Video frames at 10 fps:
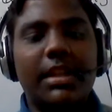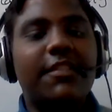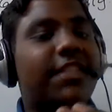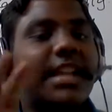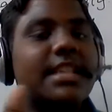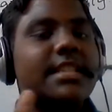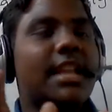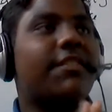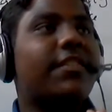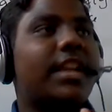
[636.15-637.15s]
If he
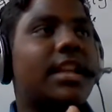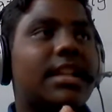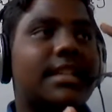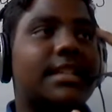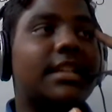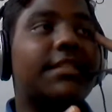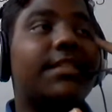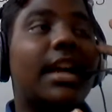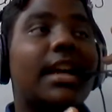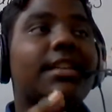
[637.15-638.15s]
doesn't,
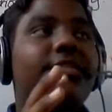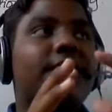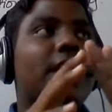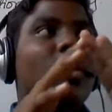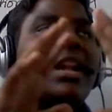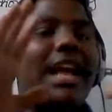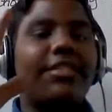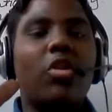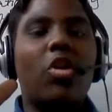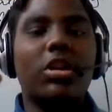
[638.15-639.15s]
if we are not
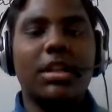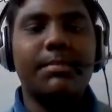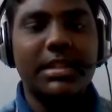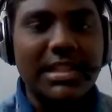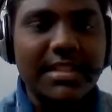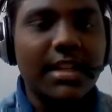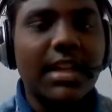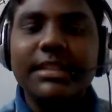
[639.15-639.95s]
having cotton mills,